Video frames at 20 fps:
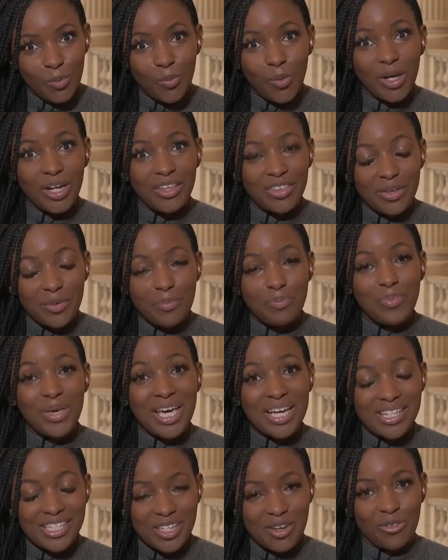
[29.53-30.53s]
One of the
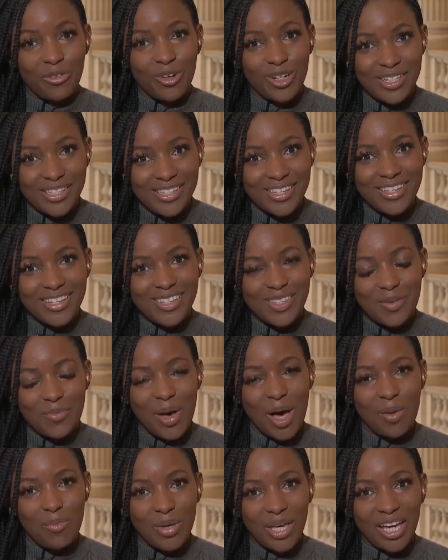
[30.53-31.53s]
big differences
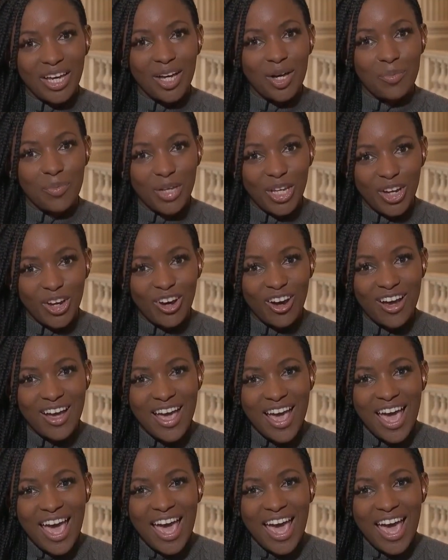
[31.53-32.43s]
about being up here